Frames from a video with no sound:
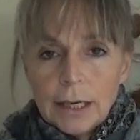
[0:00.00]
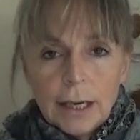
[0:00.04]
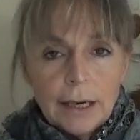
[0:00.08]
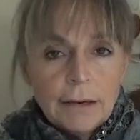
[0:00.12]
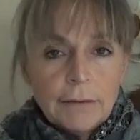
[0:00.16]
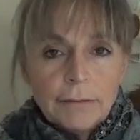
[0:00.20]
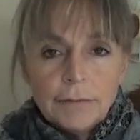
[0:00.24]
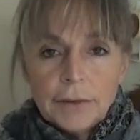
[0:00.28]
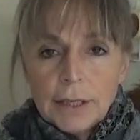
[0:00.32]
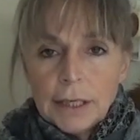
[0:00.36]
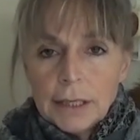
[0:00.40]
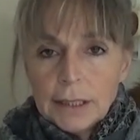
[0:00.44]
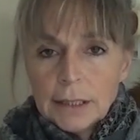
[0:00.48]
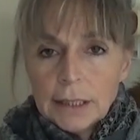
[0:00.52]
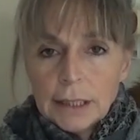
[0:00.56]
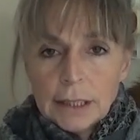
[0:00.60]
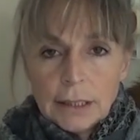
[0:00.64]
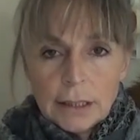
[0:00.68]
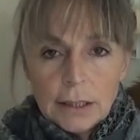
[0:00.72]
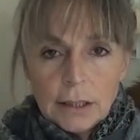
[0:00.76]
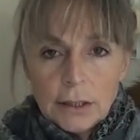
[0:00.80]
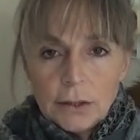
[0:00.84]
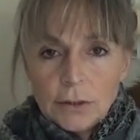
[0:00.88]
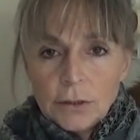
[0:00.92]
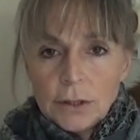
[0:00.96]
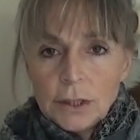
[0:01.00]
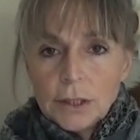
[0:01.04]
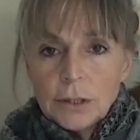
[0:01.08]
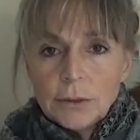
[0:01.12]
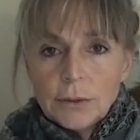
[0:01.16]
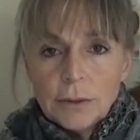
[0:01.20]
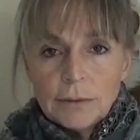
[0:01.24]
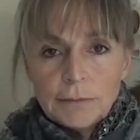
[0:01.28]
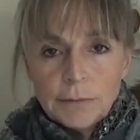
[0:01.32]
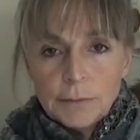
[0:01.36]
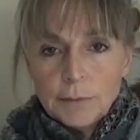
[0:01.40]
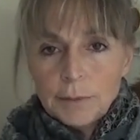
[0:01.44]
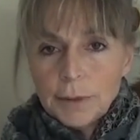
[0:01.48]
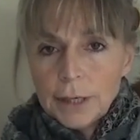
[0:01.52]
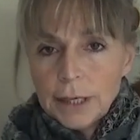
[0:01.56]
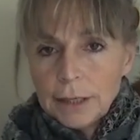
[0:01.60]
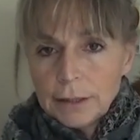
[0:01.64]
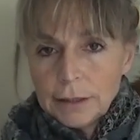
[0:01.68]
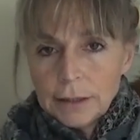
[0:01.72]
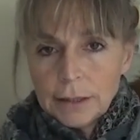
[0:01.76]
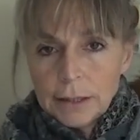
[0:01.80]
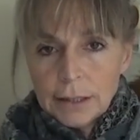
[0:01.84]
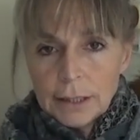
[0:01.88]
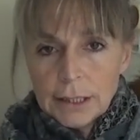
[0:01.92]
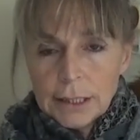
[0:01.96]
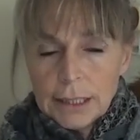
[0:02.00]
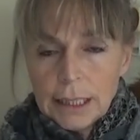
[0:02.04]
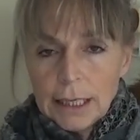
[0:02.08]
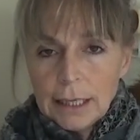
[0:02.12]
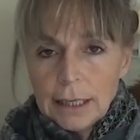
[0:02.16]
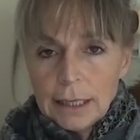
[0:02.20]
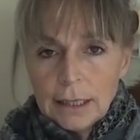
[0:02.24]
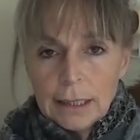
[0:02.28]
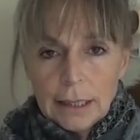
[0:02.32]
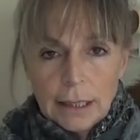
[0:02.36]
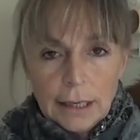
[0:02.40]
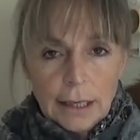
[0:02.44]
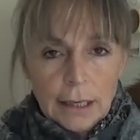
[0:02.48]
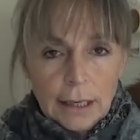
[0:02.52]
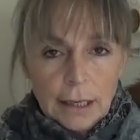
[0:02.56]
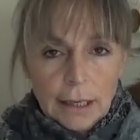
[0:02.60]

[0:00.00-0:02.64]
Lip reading: everything that you do, every breath that you take,